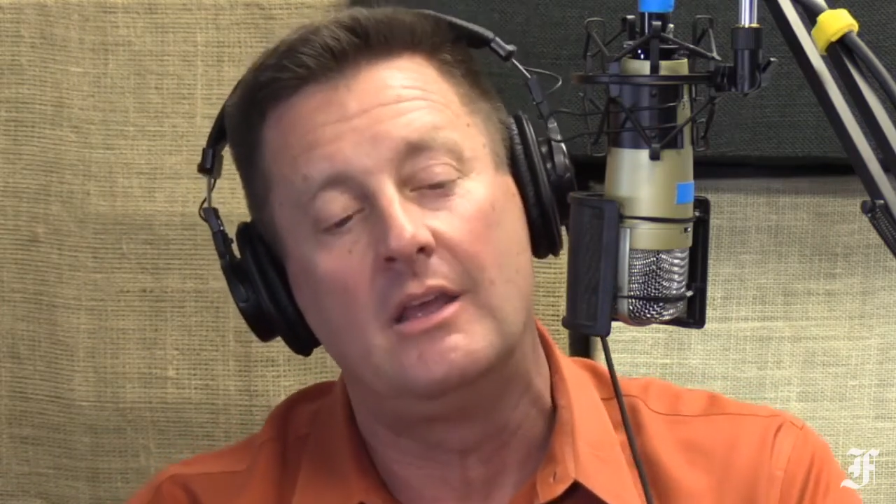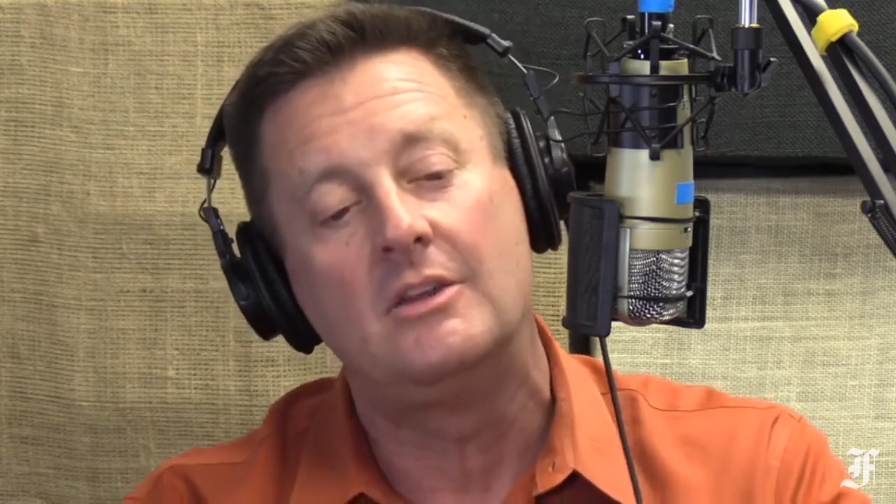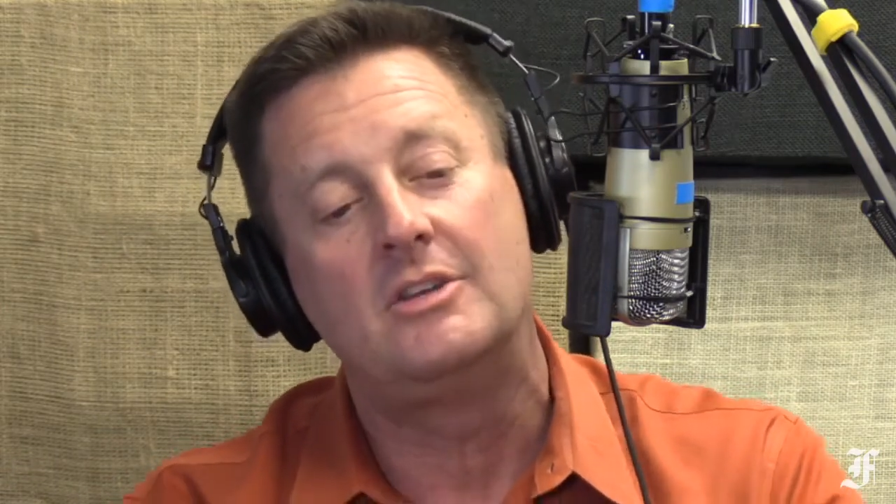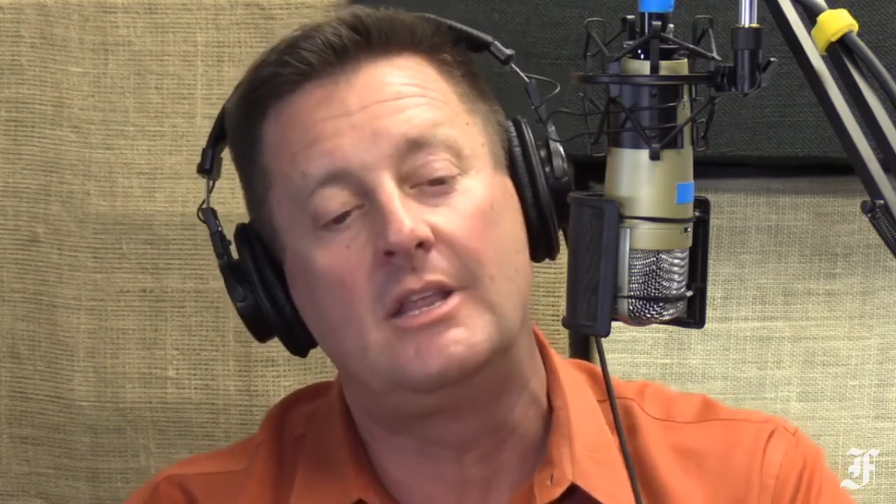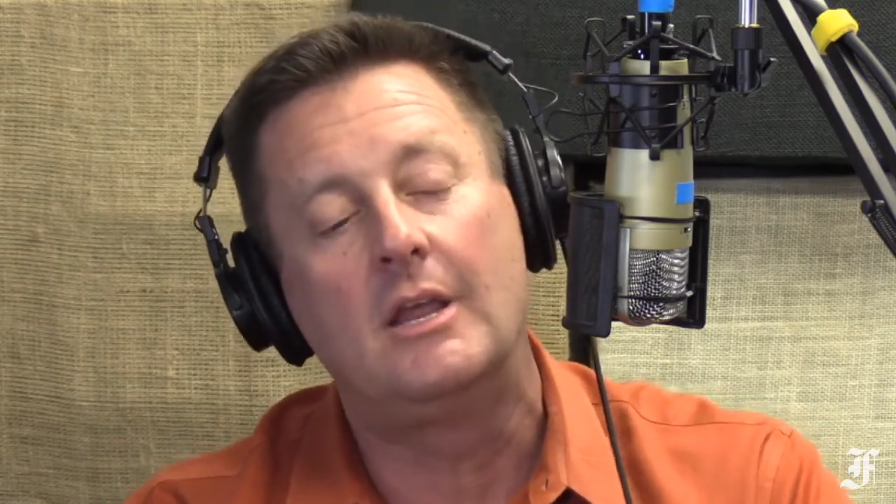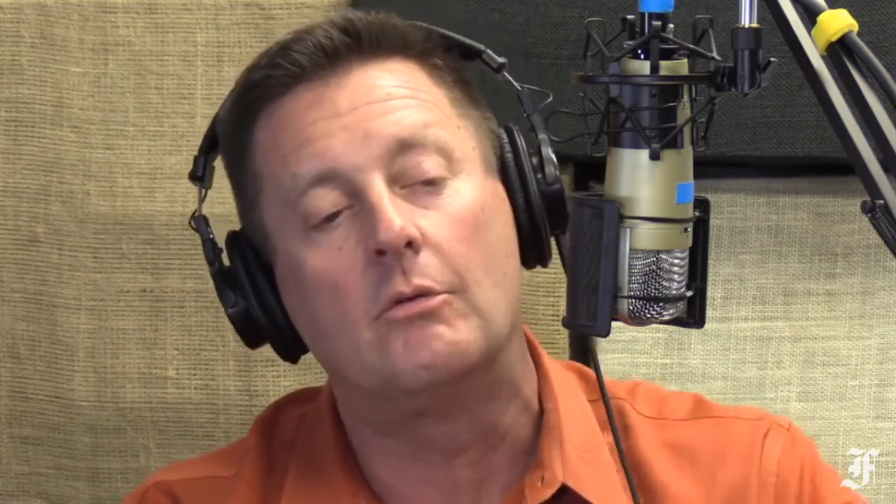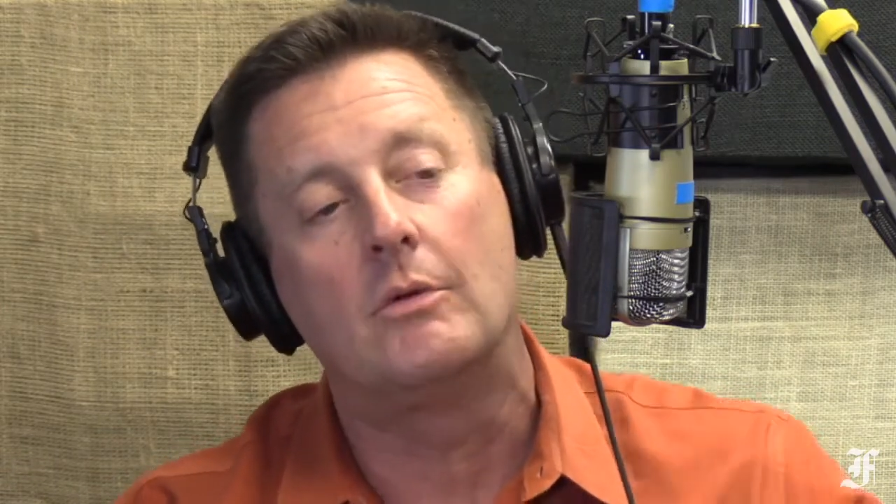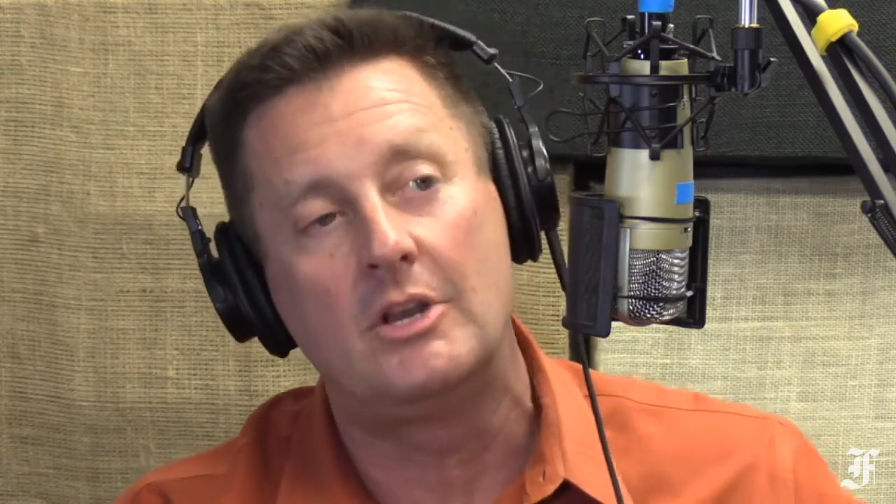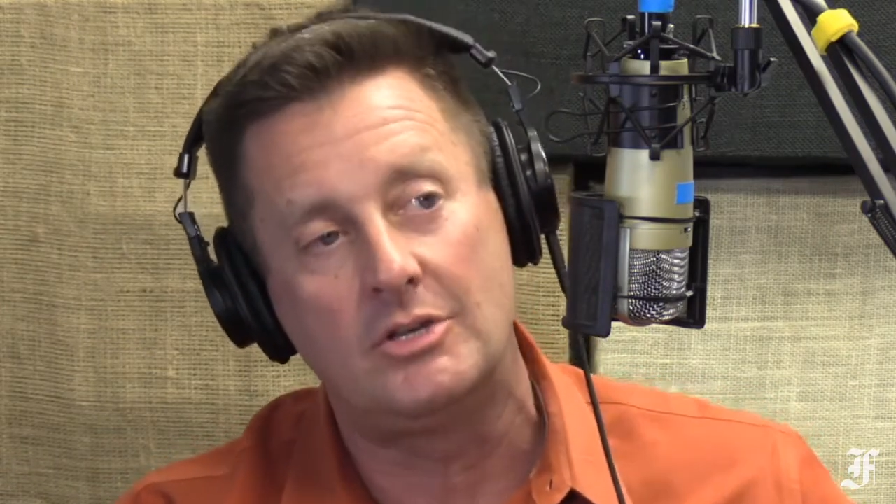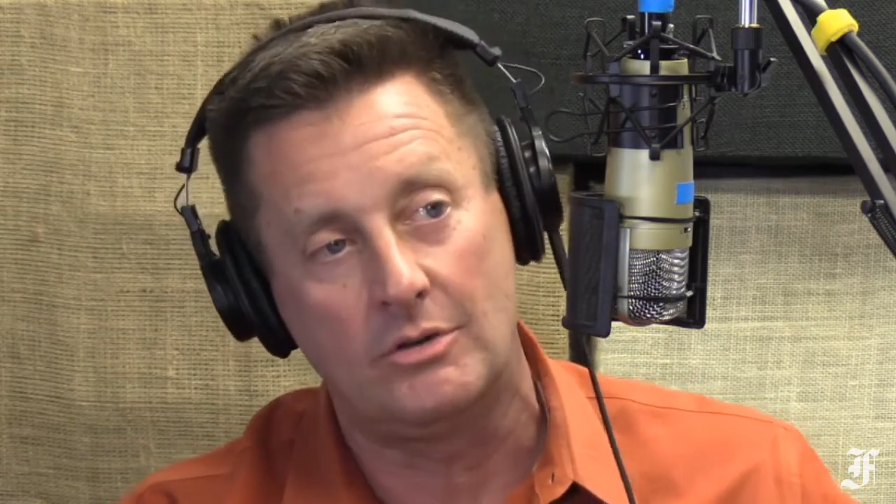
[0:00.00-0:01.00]
to the
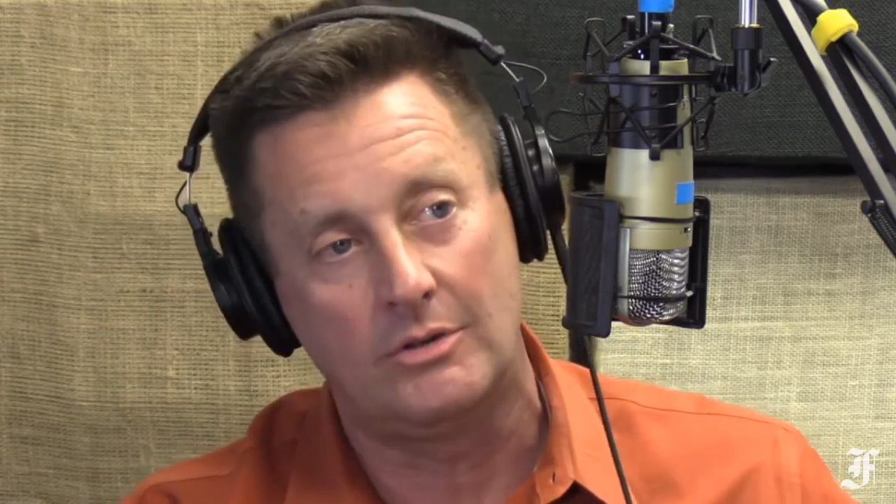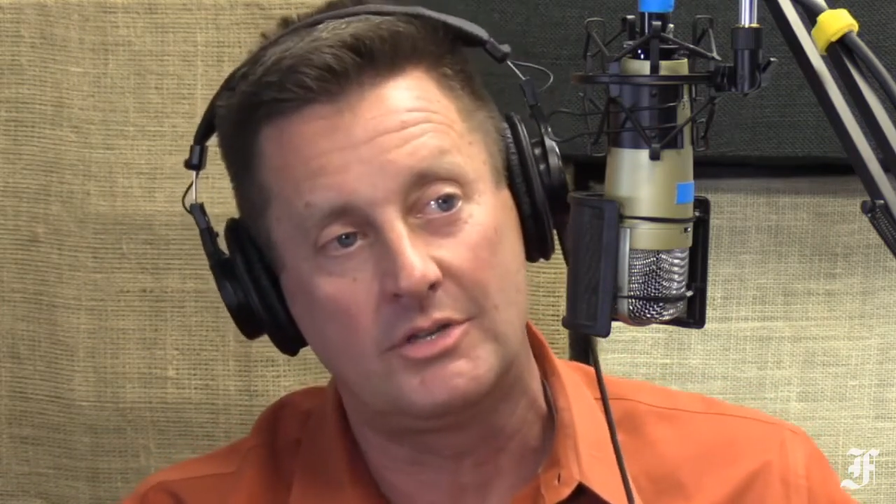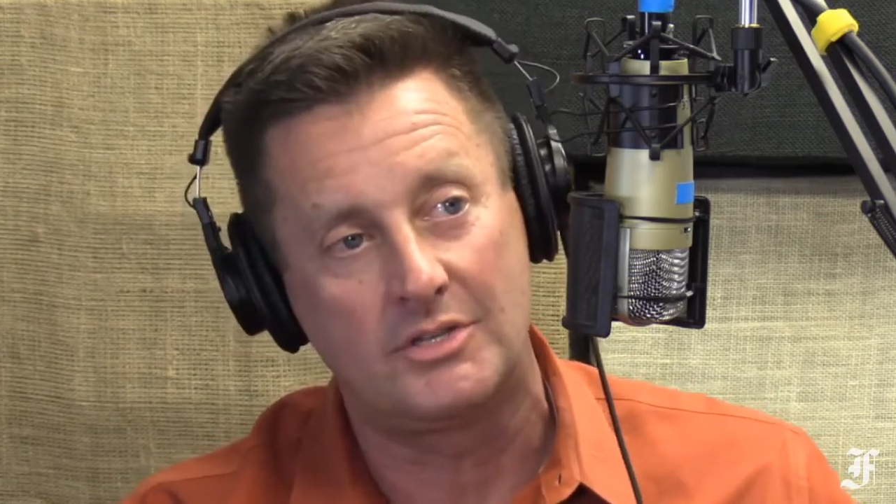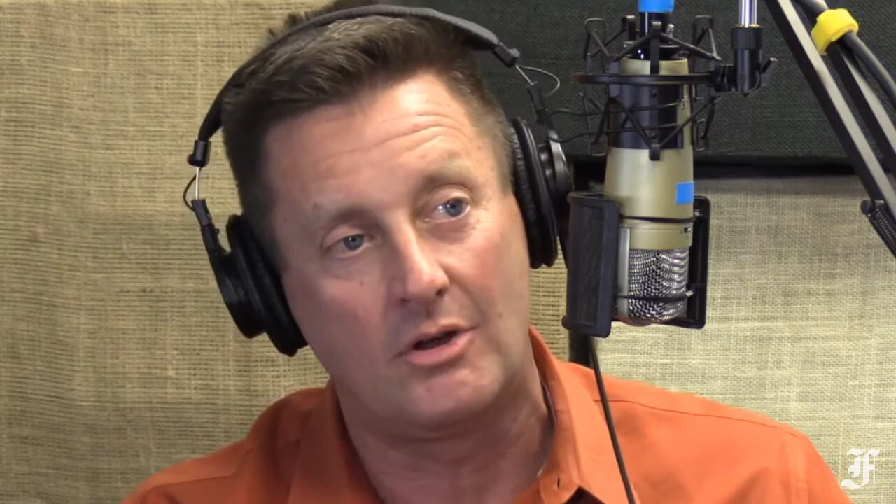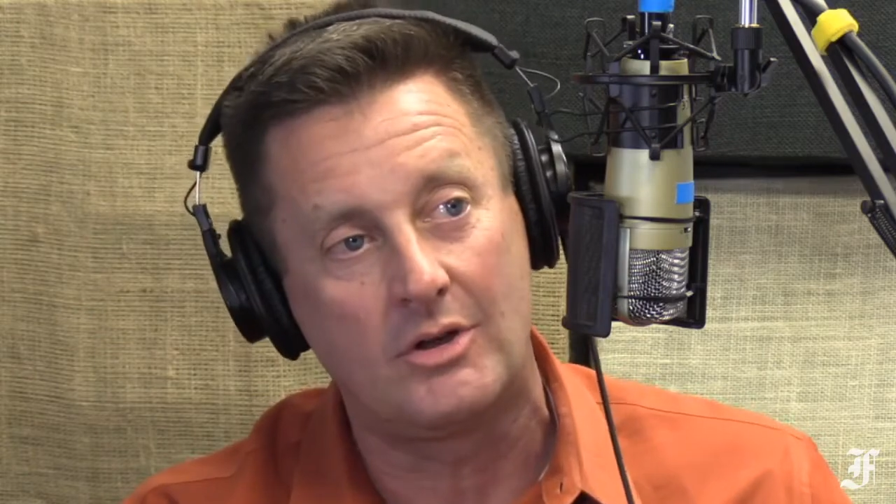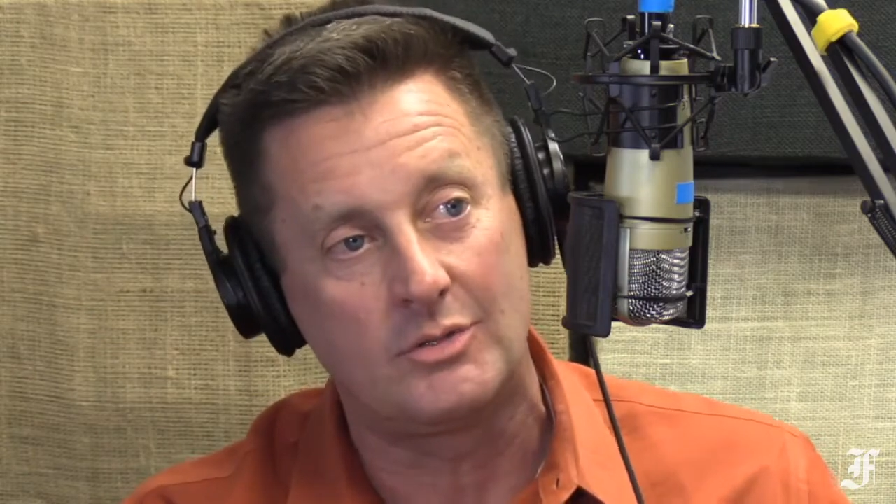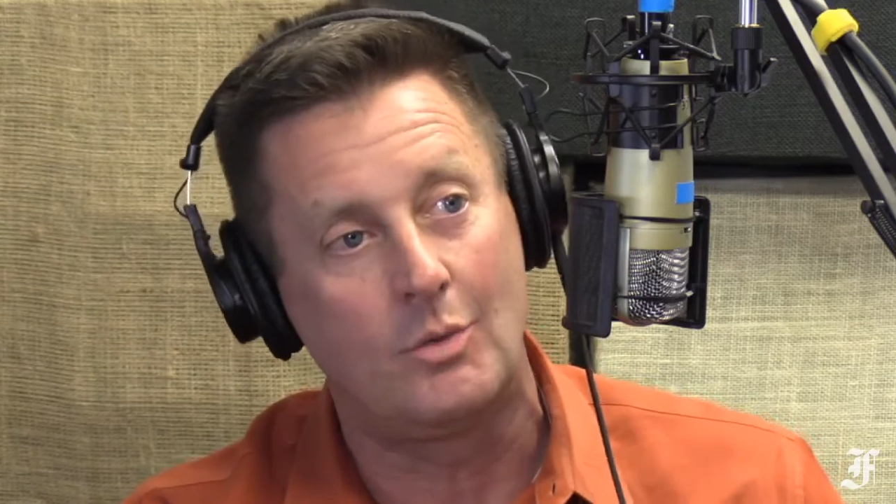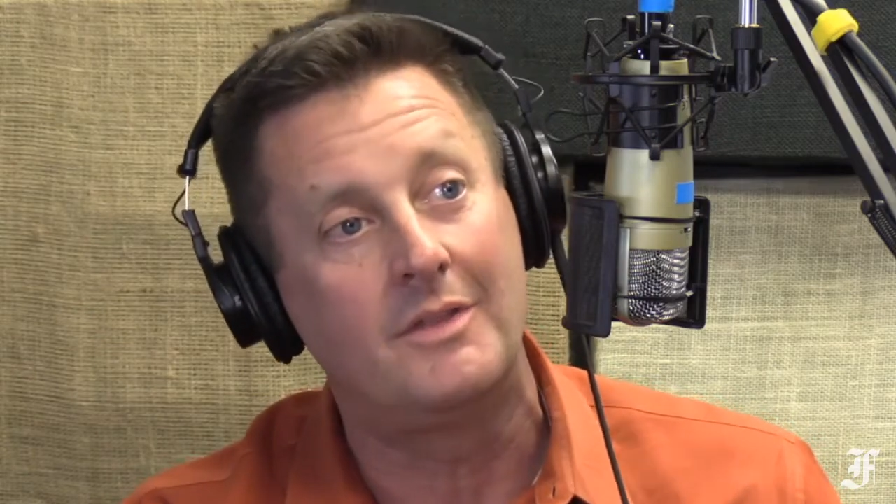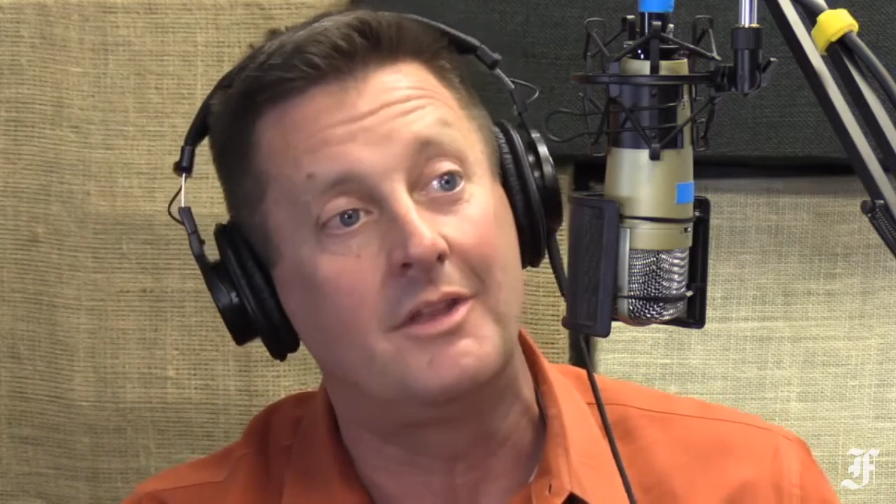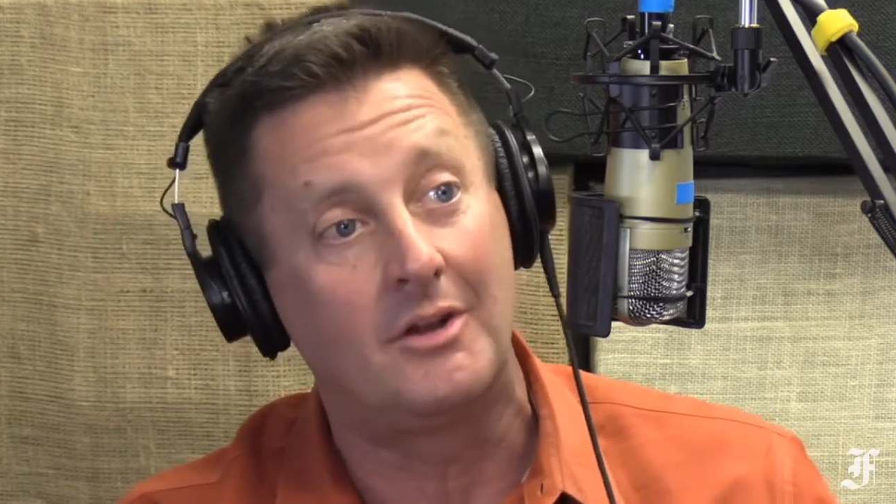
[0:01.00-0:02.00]
original SARS-1 that